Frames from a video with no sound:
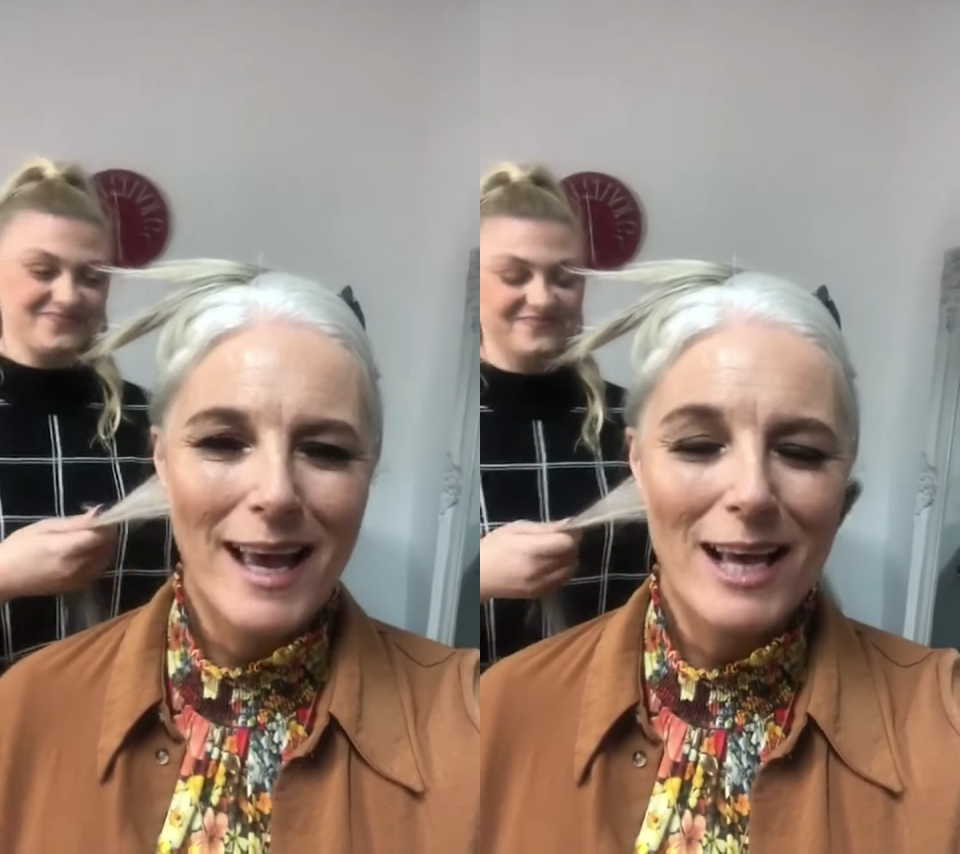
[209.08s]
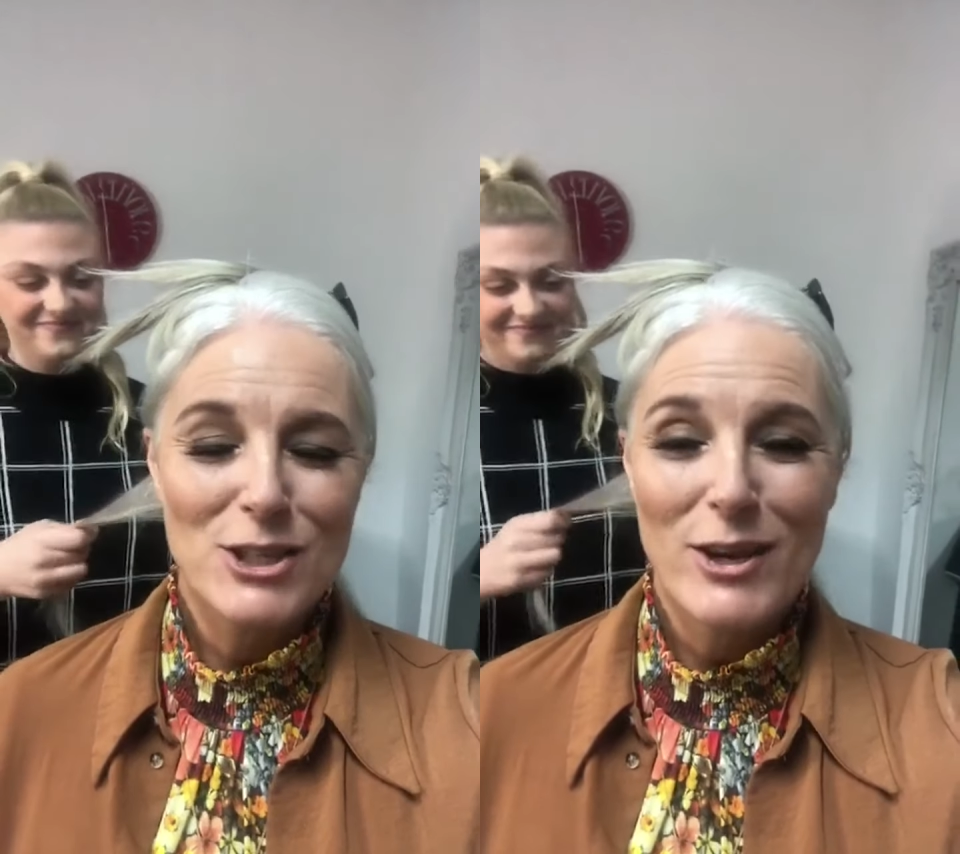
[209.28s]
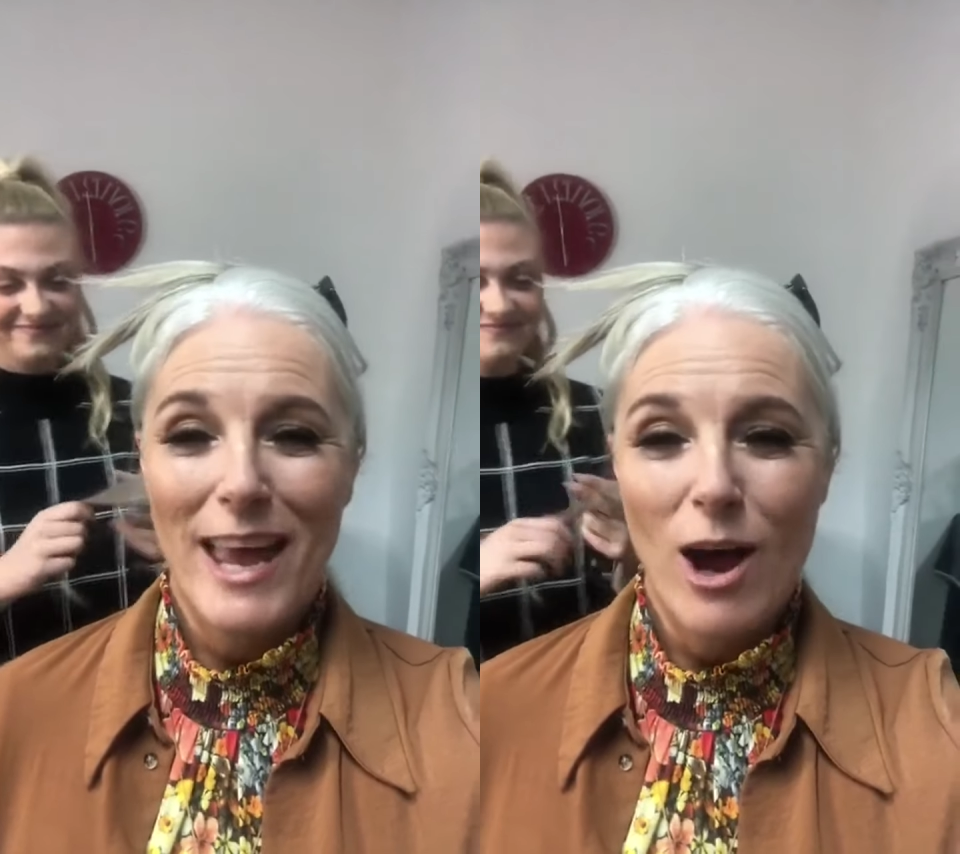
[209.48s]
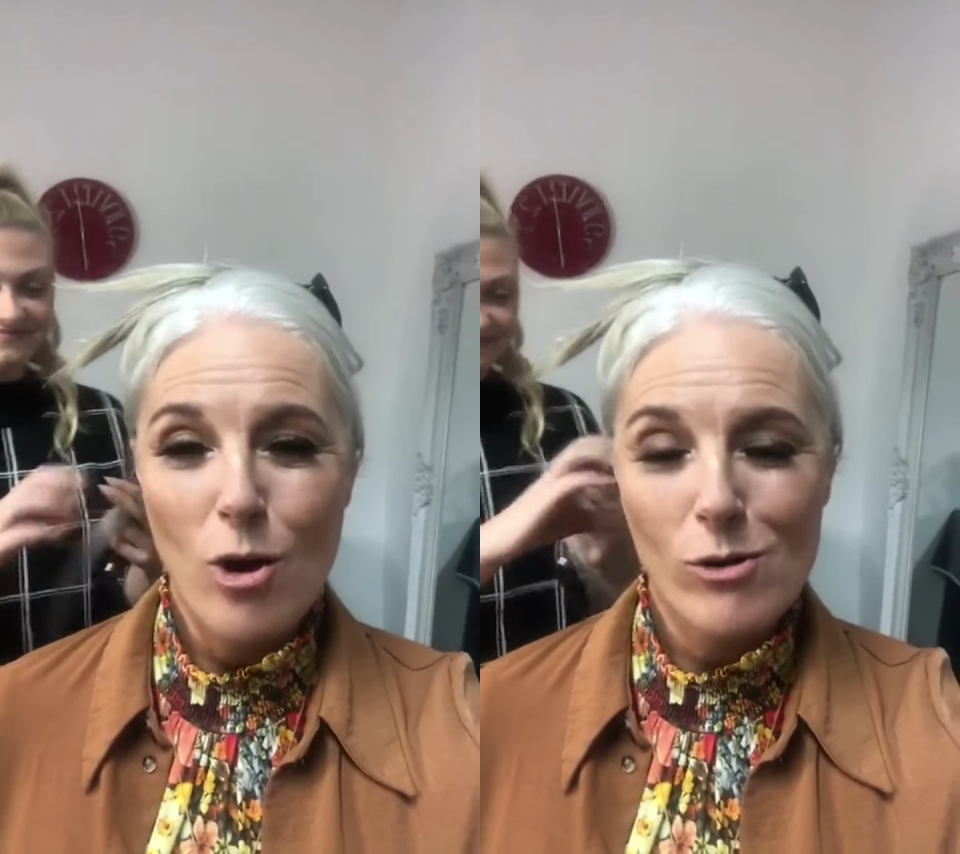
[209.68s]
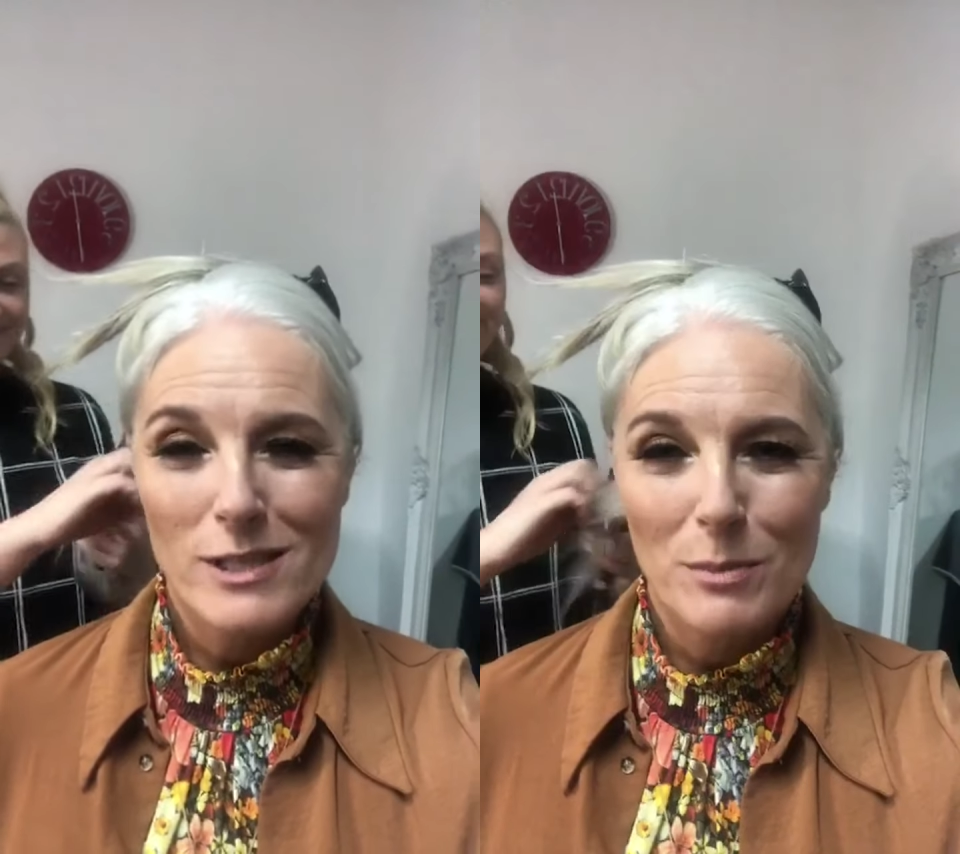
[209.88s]
as you get
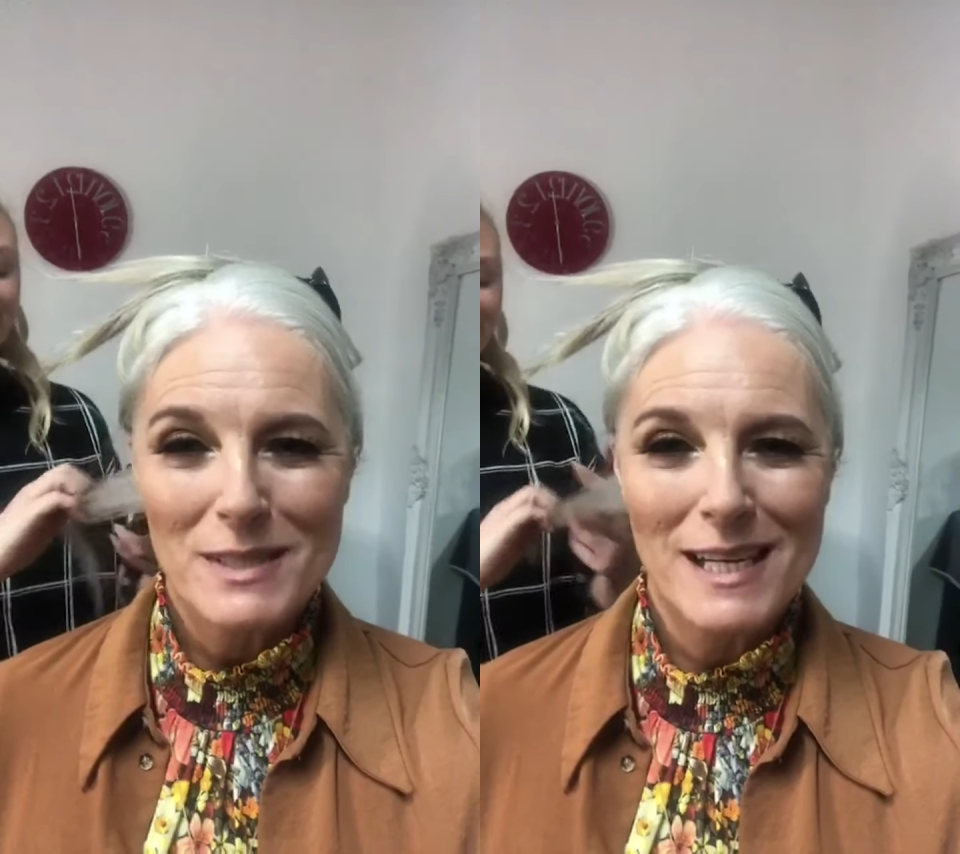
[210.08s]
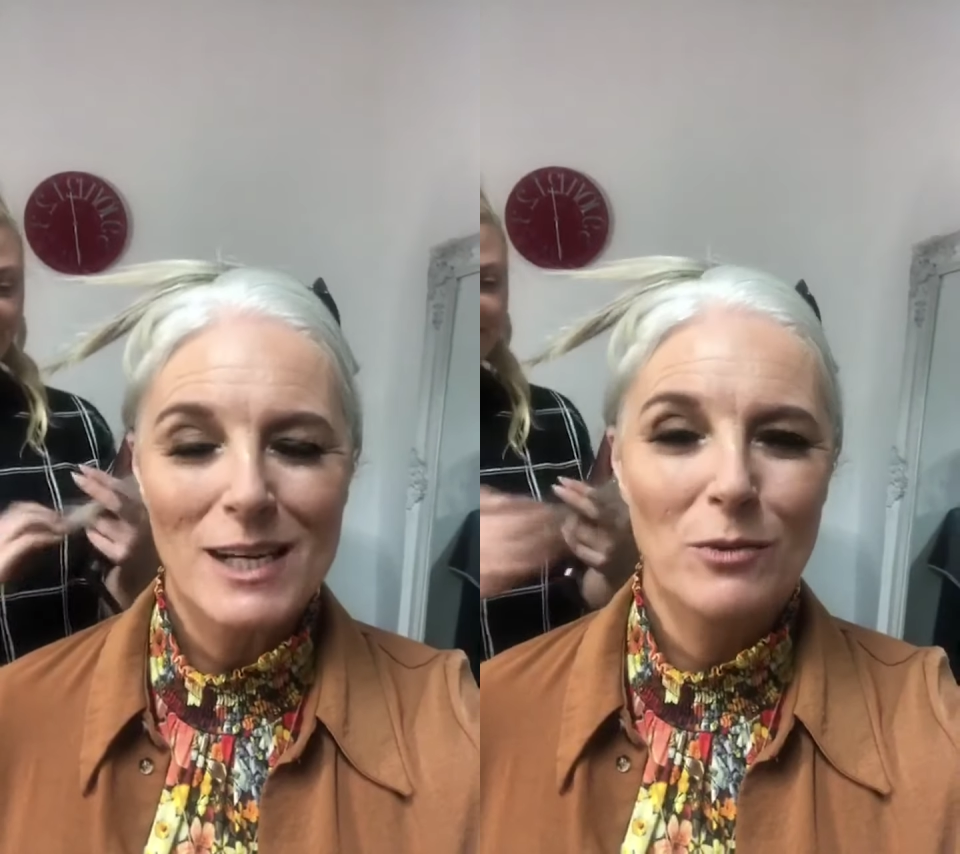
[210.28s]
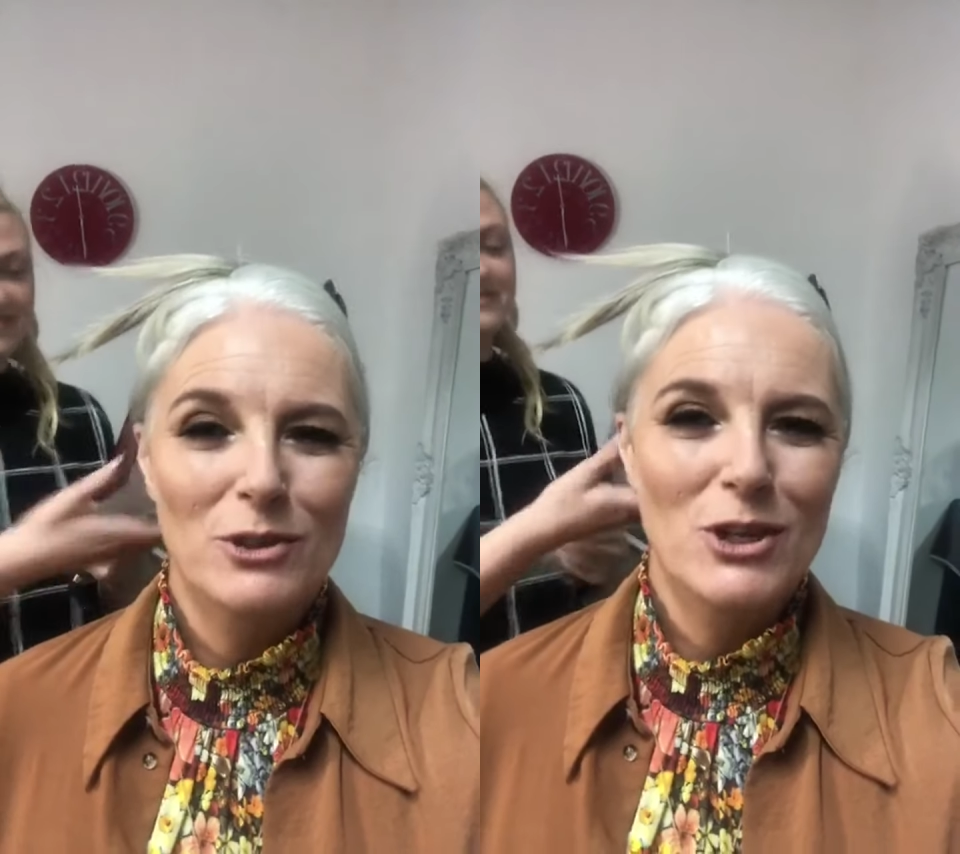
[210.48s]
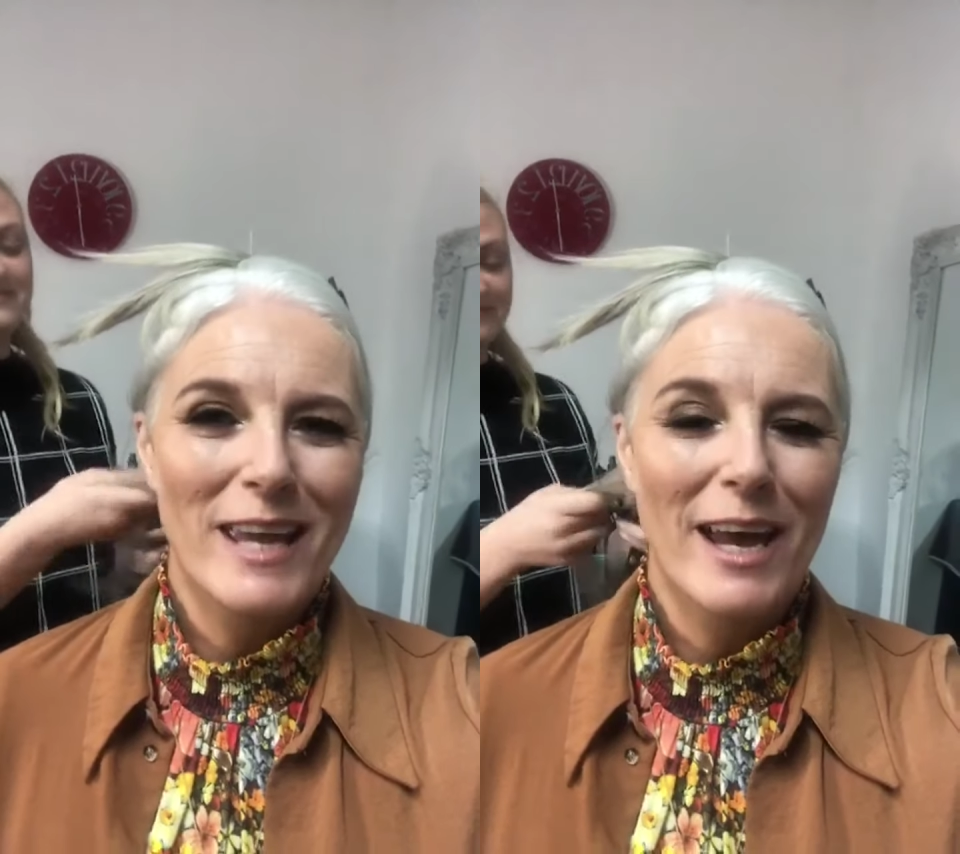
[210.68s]
older, particularly once you